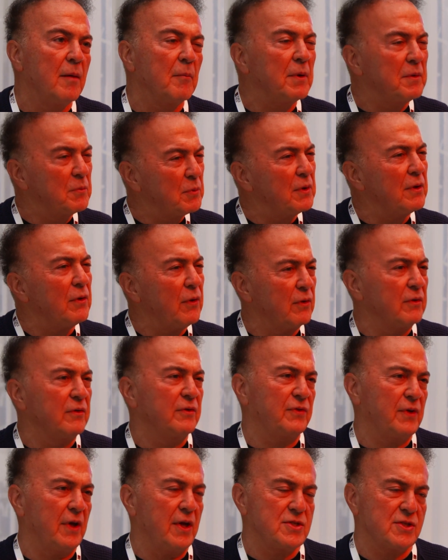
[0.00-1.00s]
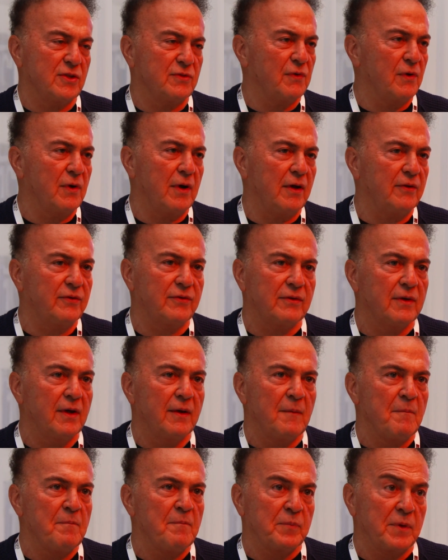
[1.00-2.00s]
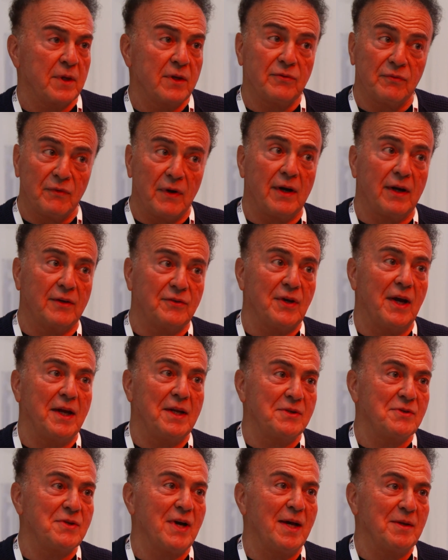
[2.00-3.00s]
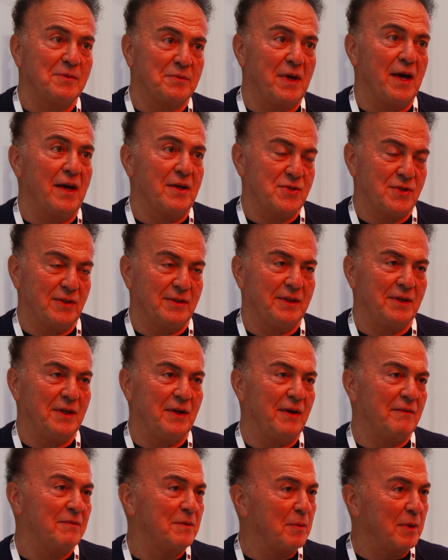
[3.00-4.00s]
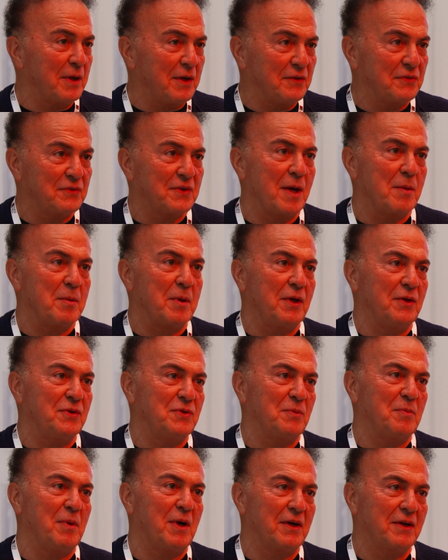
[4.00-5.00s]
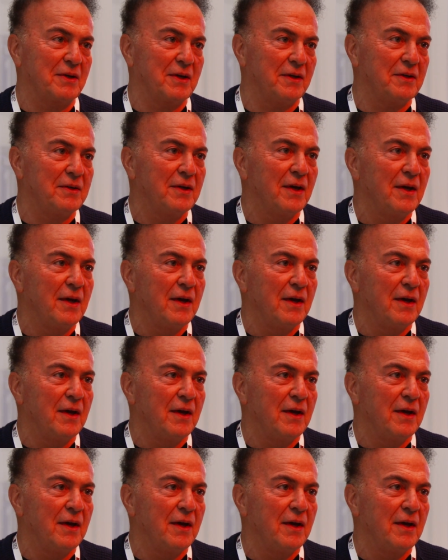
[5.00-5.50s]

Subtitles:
But we're in early stages. For us, it's very exciting times, actually. Everybody is coming into market.